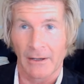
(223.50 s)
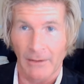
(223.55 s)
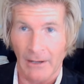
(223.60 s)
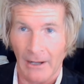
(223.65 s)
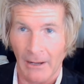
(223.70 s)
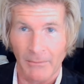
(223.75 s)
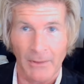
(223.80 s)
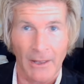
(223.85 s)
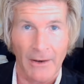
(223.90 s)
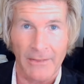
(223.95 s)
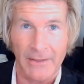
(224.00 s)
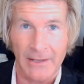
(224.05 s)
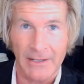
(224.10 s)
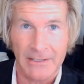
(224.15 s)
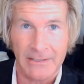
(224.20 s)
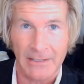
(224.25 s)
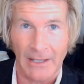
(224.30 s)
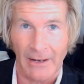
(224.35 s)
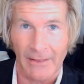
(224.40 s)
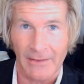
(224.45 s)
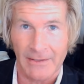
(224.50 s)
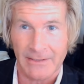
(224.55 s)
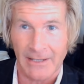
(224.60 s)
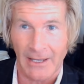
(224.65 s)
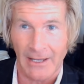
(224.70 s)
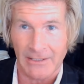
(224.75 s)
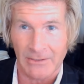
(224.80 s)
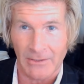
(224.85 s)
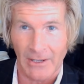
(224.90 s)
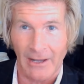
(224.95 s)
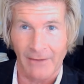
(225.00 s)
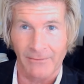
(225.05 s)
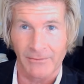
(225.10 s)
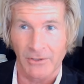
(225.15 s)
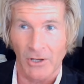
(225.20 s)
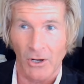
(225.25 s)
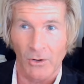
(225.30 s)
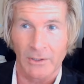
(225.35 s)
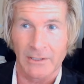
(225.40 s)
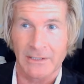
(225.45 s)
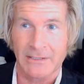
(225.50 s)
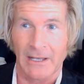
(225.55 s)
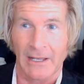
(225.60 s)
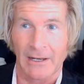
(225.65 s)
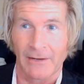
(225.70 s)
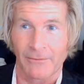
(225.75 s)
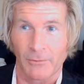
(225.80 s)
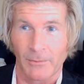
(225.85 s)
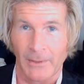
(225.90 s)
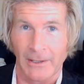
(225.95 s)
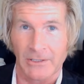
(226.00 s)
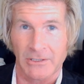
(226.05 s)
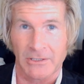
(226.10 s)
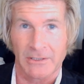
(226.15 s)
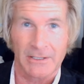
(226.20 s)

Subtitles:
on the inside of this case, so I have no inside information.